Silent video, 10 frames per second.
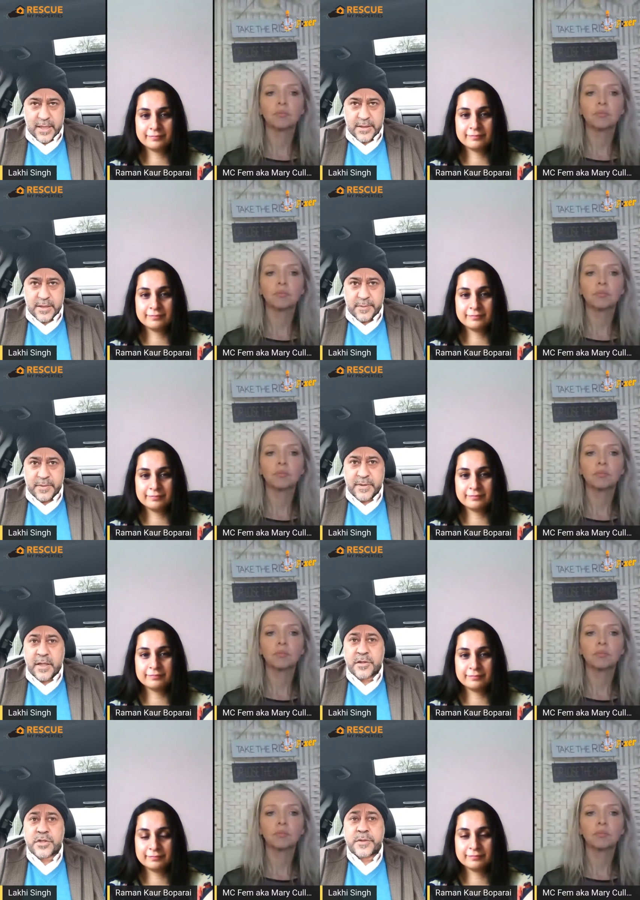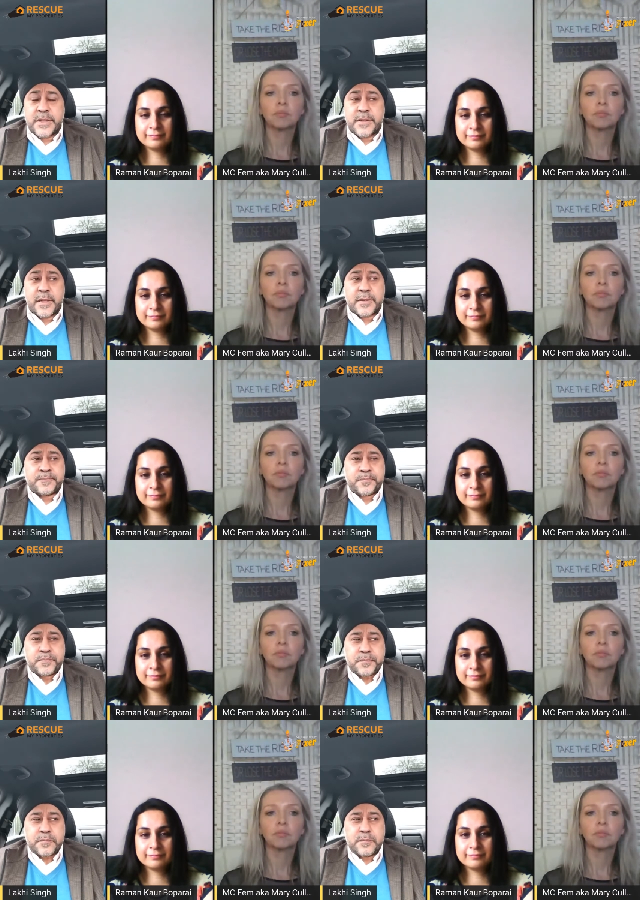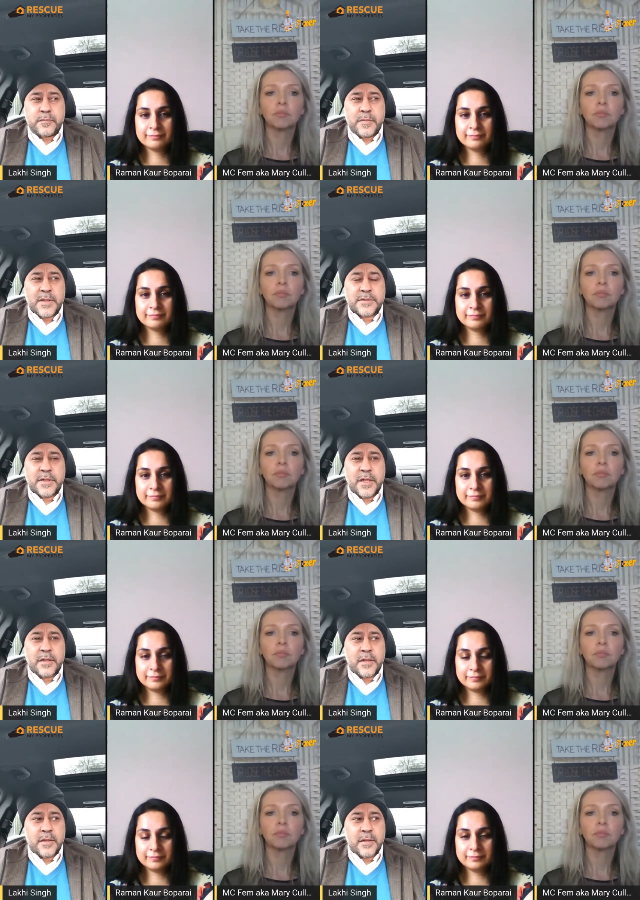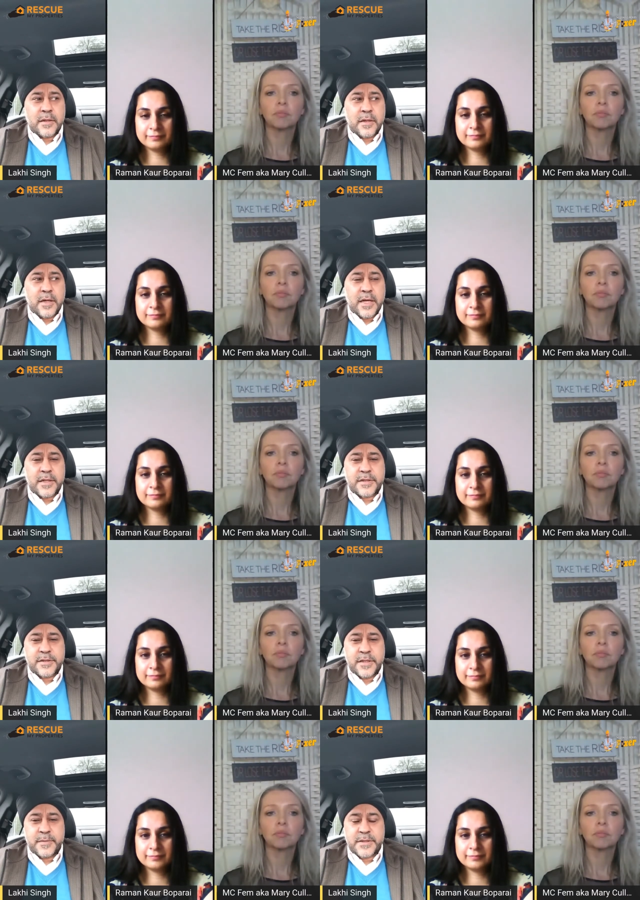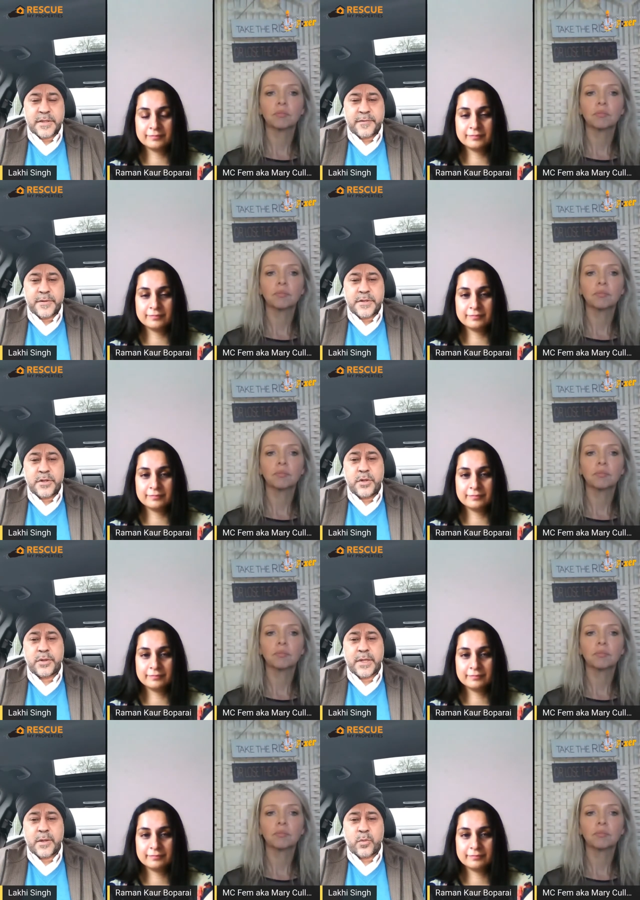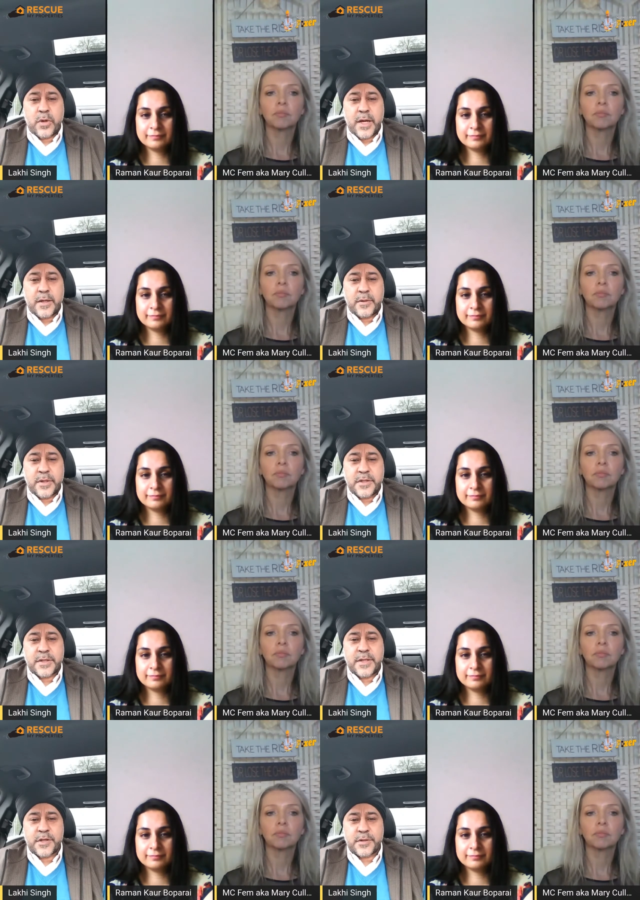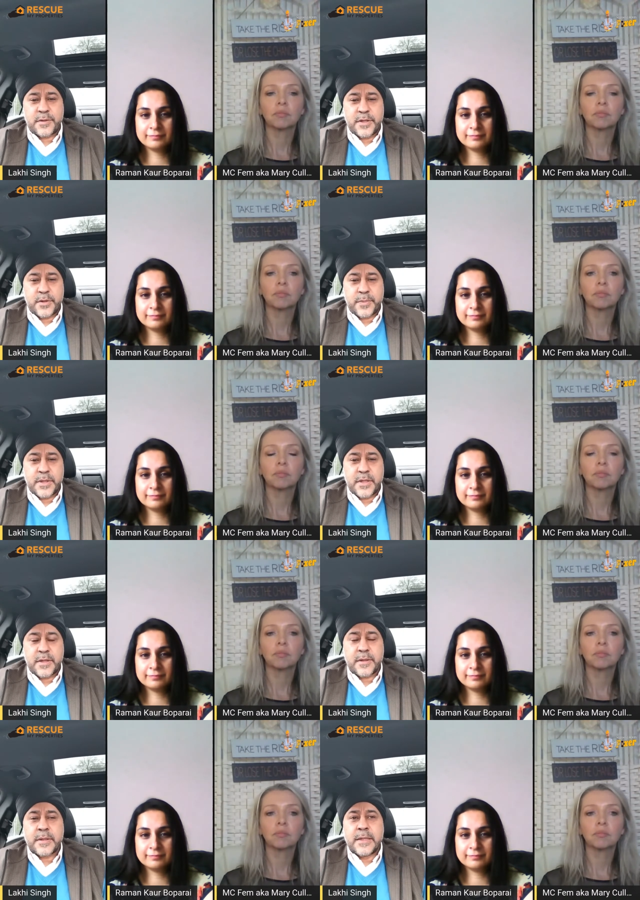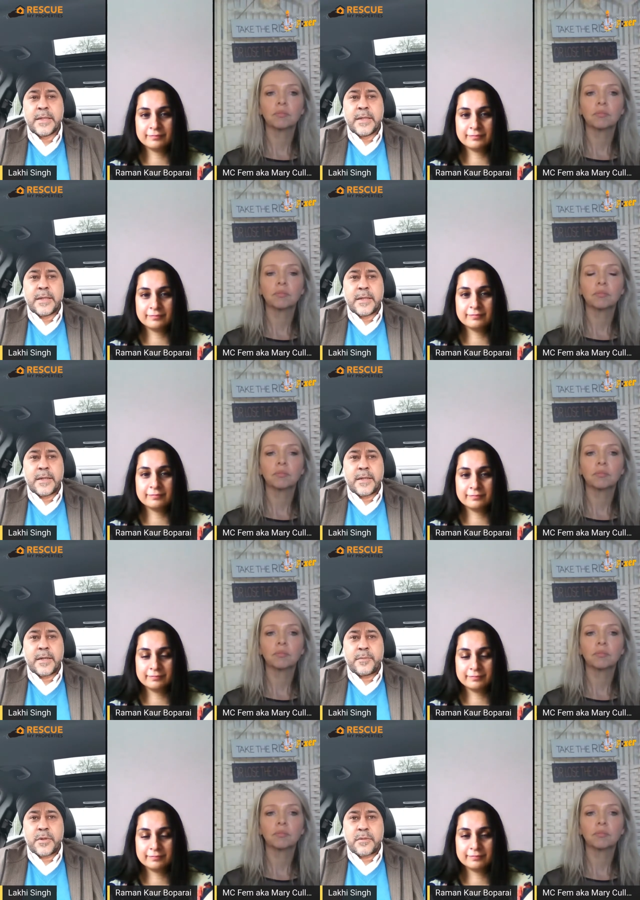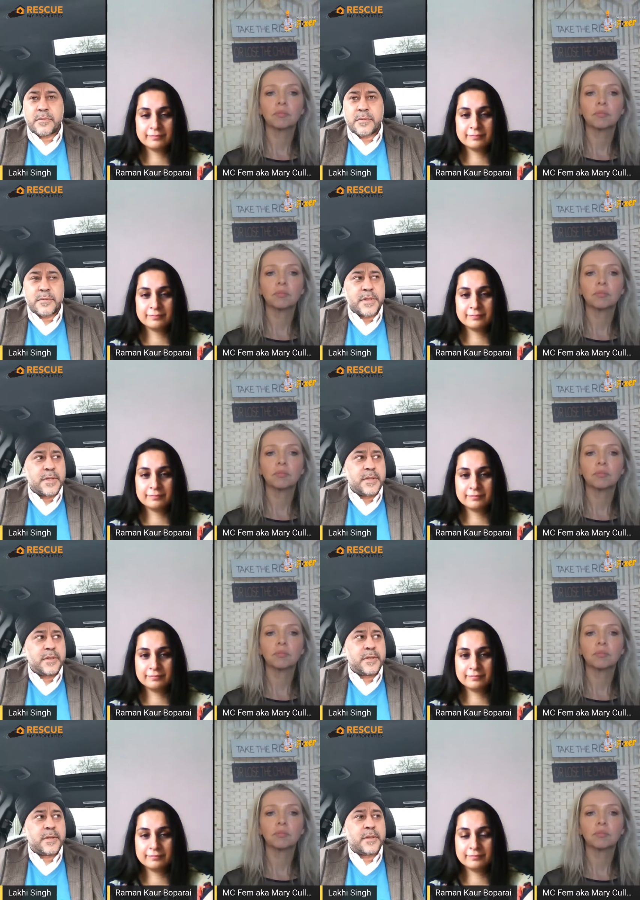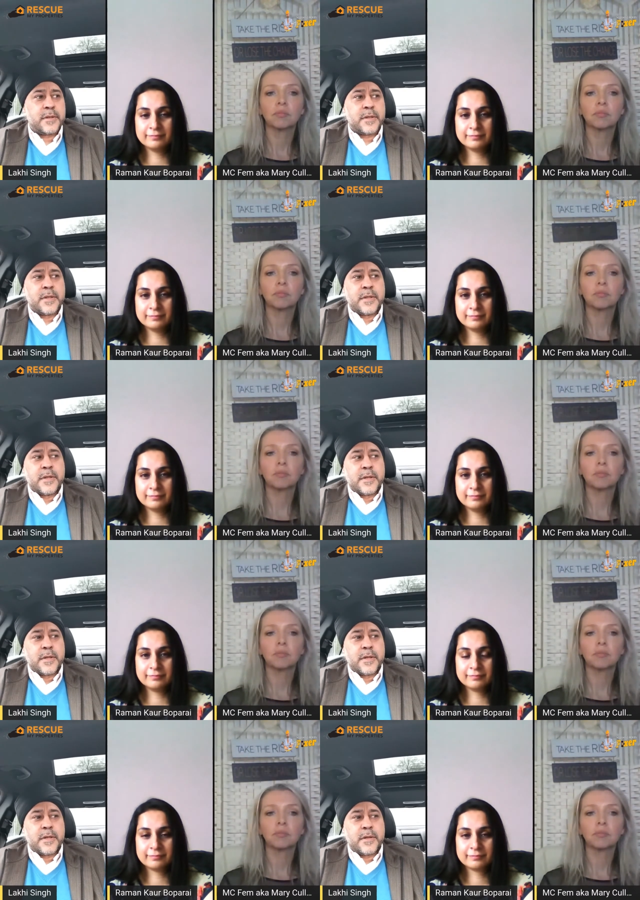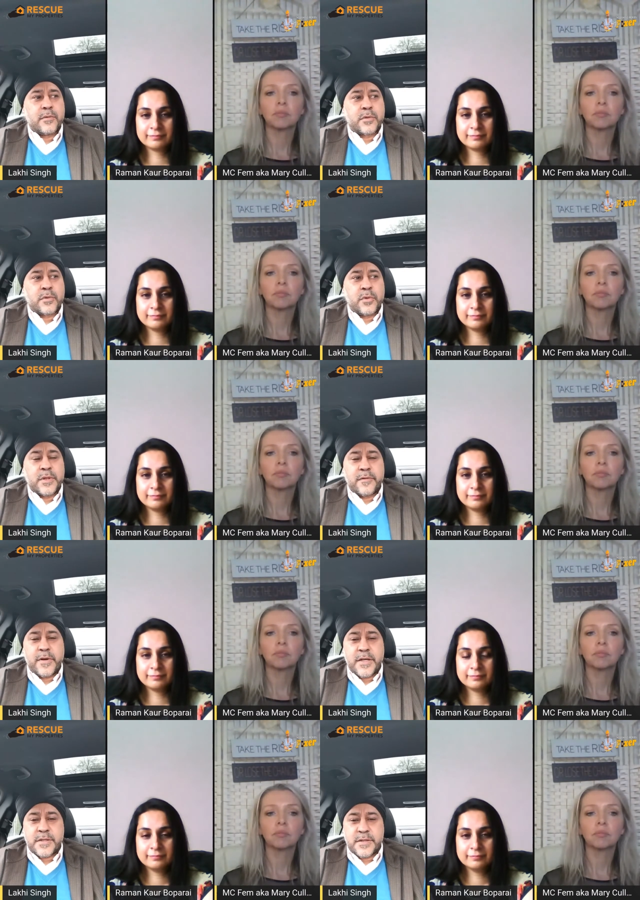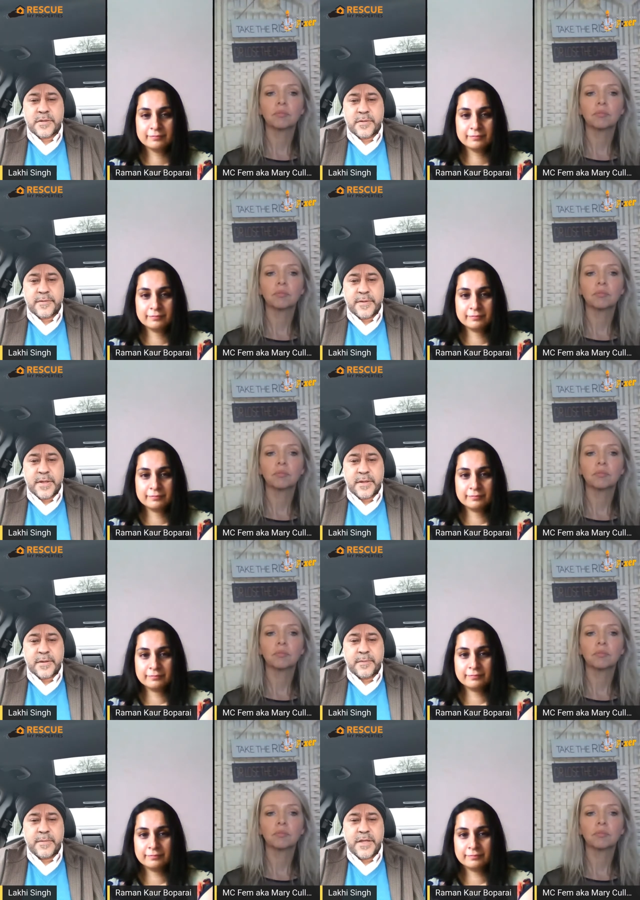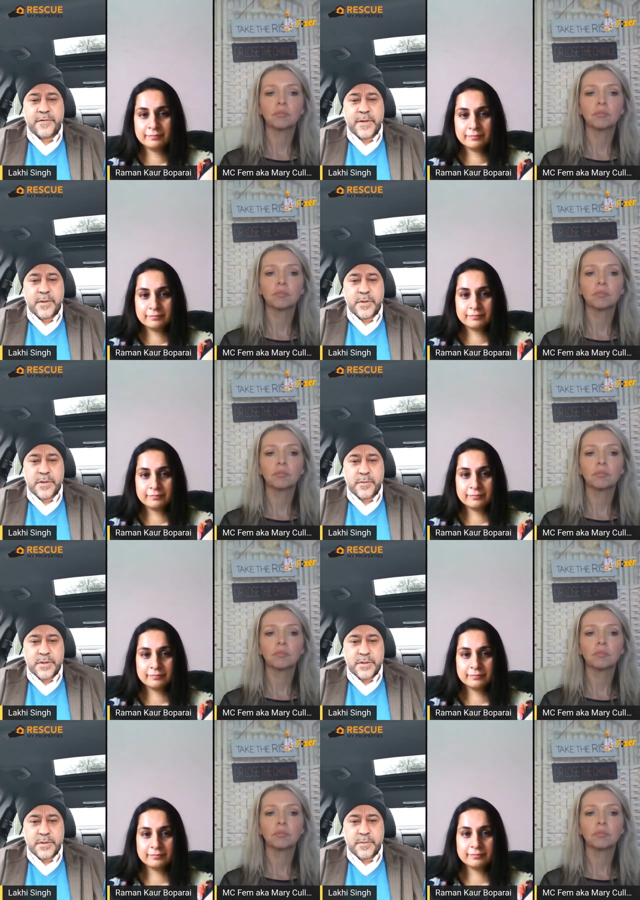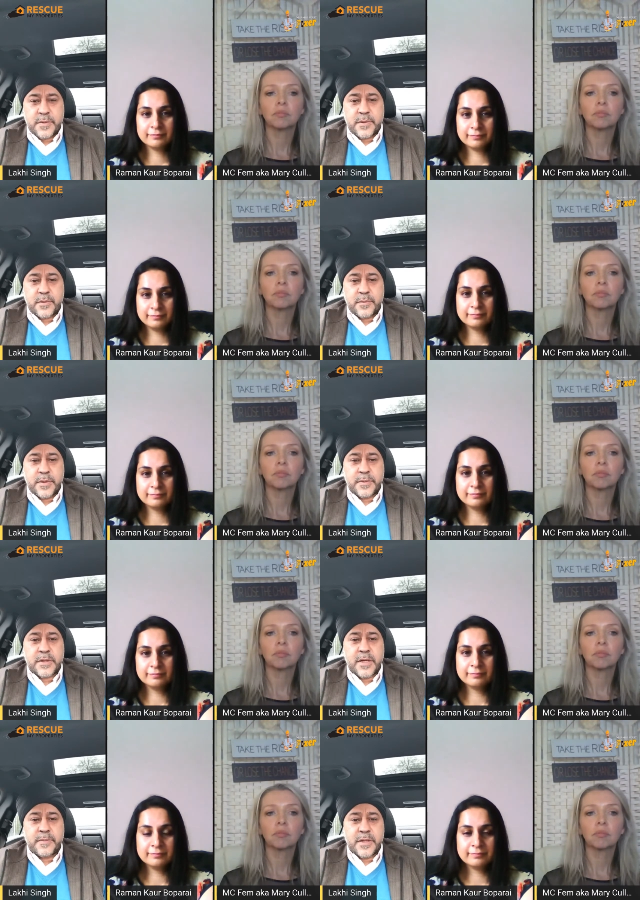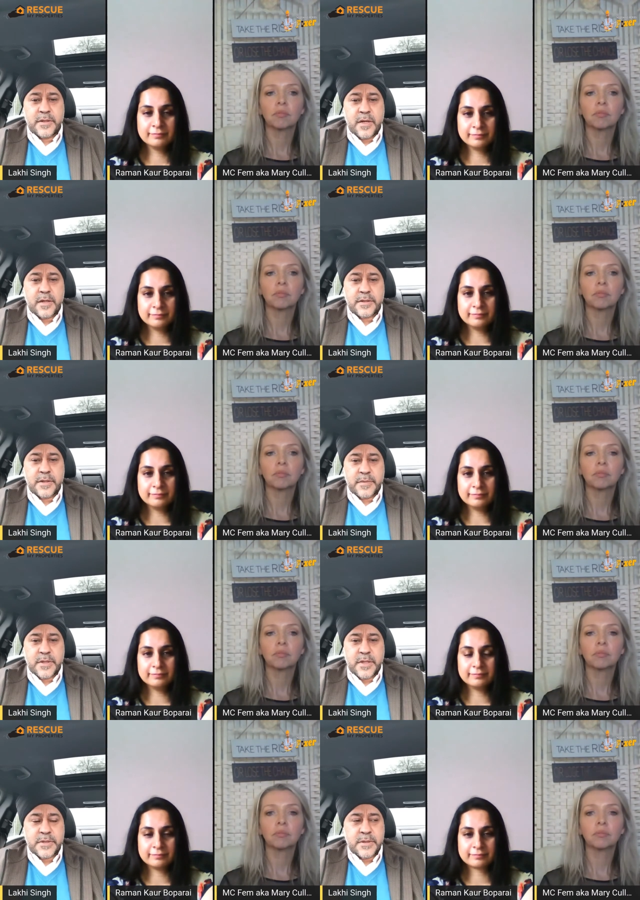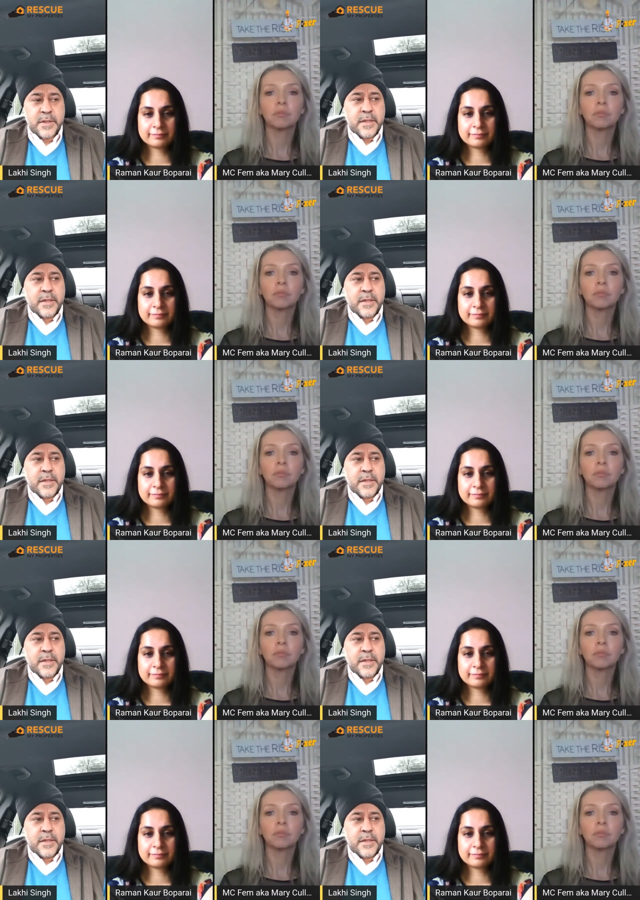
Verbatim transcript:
Speaker 1: that type of culture either uh, I actually see myself as a UK wide or international entrepreneur uh, and not really uh, uh caught in the vices of uh, Mayfair, which, which is a, tiny bit dark sometimes.